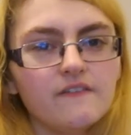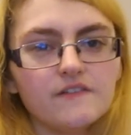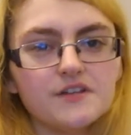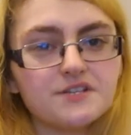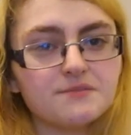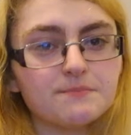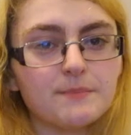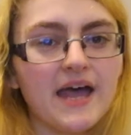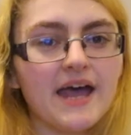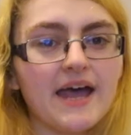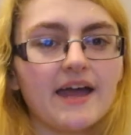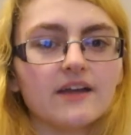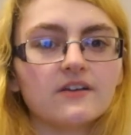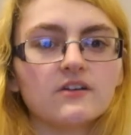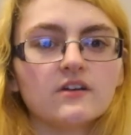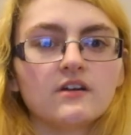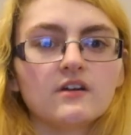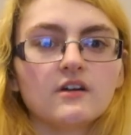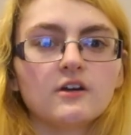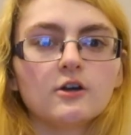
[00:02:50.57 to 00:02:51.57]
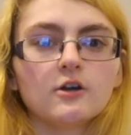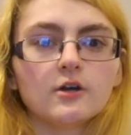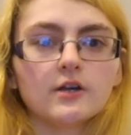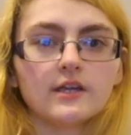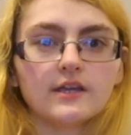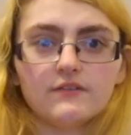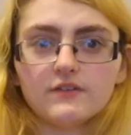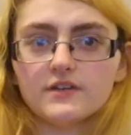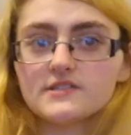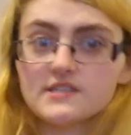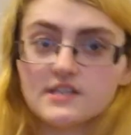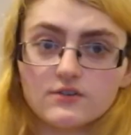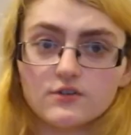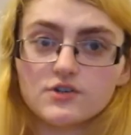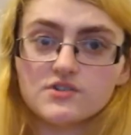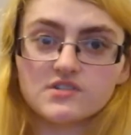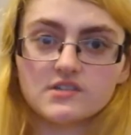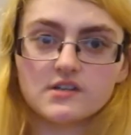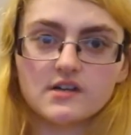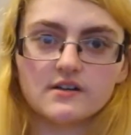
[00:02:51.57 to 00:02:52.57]
If it's bad, give it
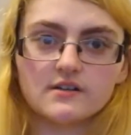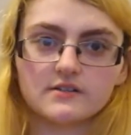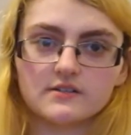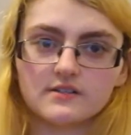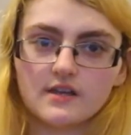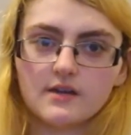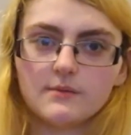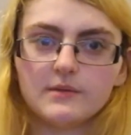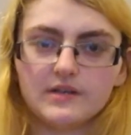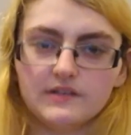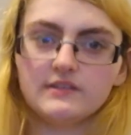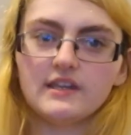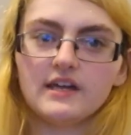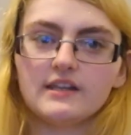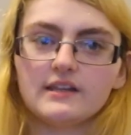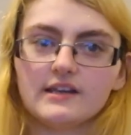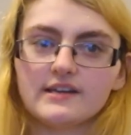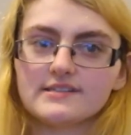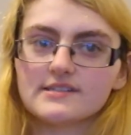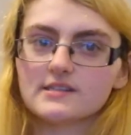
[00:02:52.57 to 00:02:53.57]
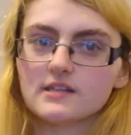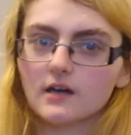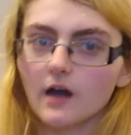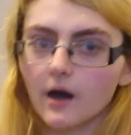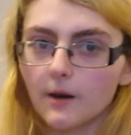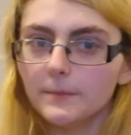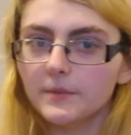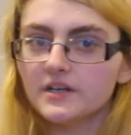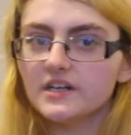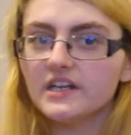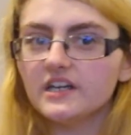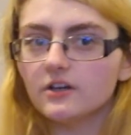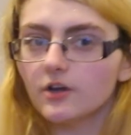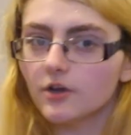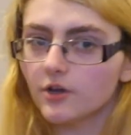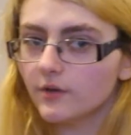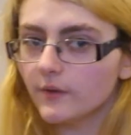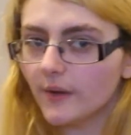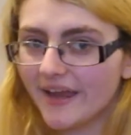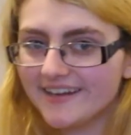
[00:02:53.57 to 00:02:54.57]
0 stars. I mean, that lets the company
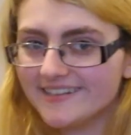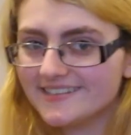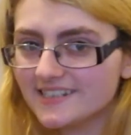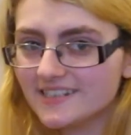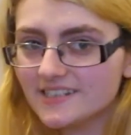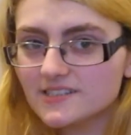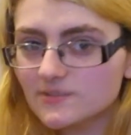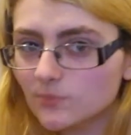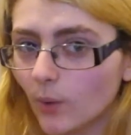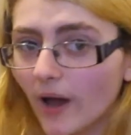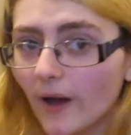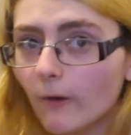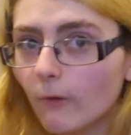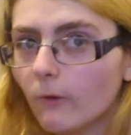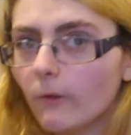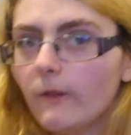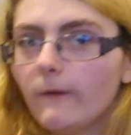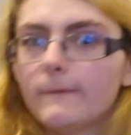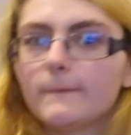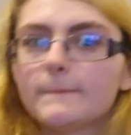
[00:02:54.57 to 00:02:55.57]
know you hate it as well.